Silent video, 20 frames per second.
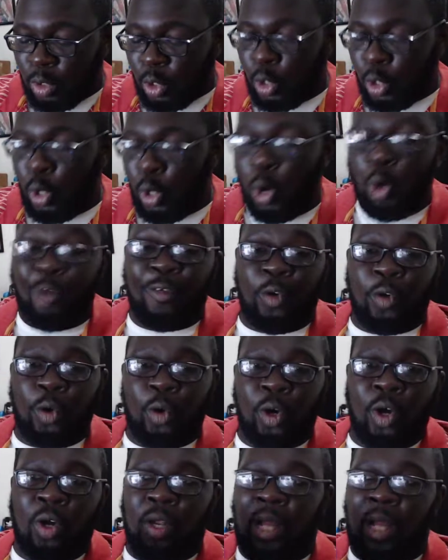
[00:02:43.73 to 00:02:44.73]

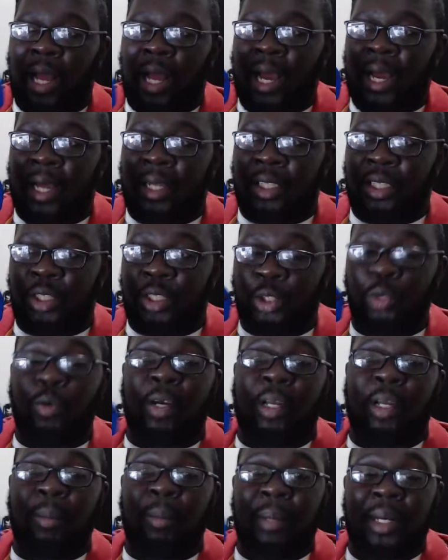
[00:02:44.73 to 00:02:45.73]
overall, I do
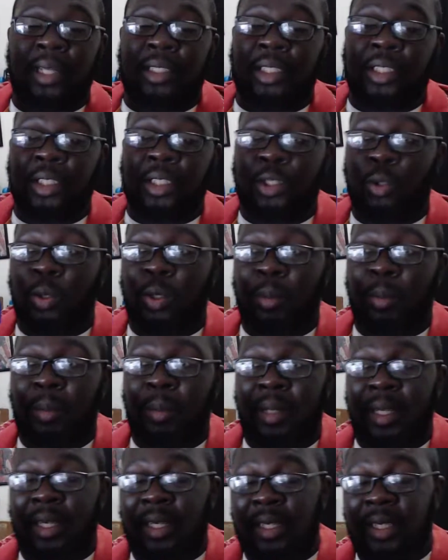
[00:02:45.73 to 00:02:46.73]
recommend this controller
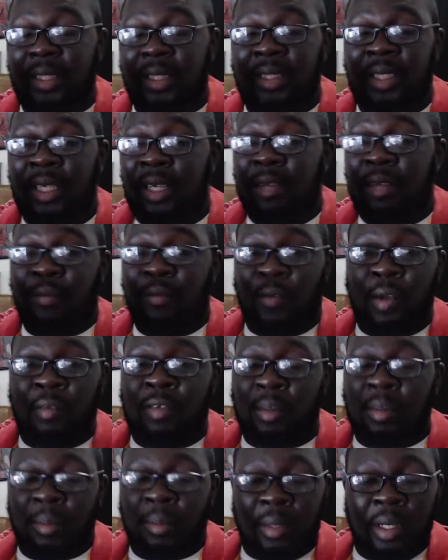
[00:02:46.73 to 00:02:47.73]
because if you have
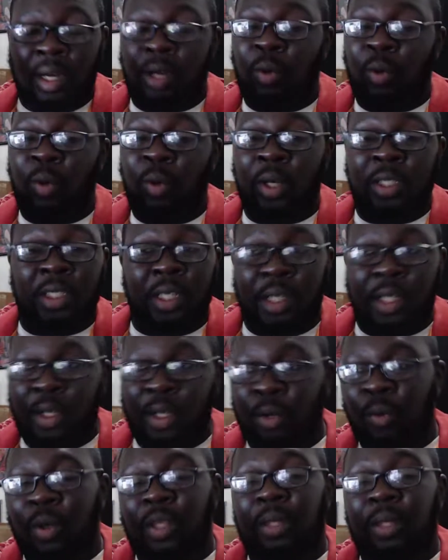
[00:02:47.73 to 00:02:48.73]
some young ones and you
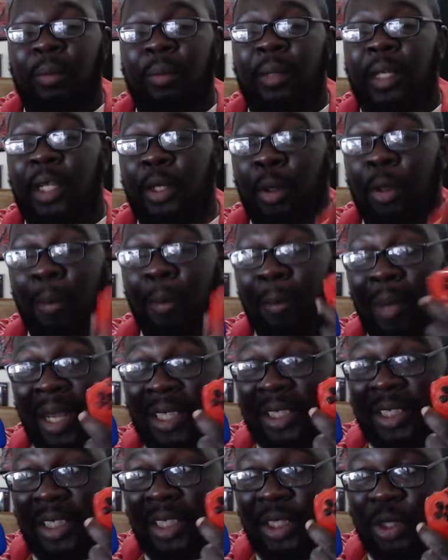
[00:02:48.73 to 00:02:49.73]
don't want them to get your
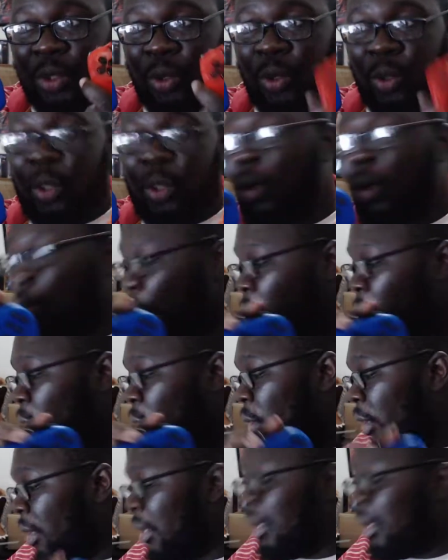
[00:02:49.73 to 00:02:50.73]
best controller,
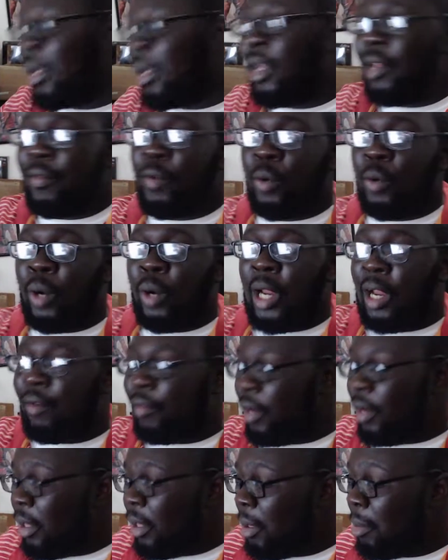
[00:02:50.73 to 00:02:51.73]
or if you don't have
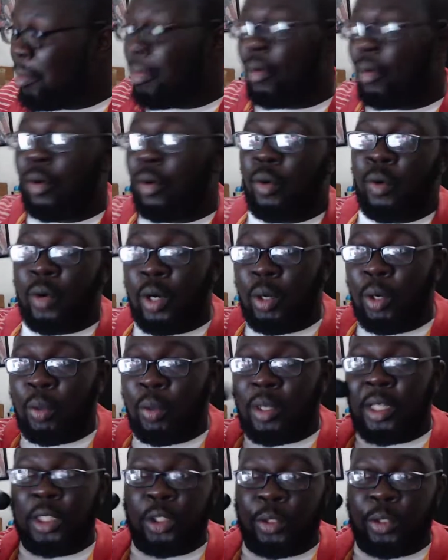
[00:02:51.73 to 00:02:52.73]
a pro
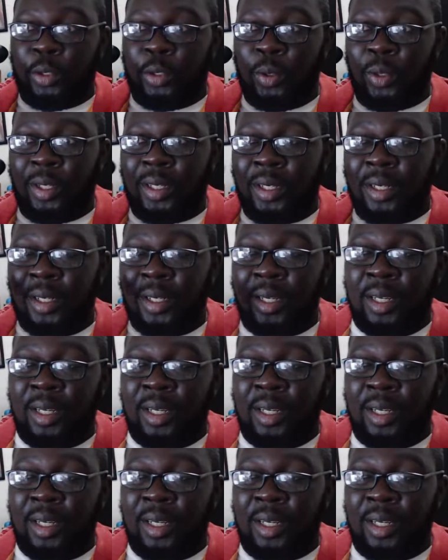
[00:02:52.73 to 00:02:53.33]
controller,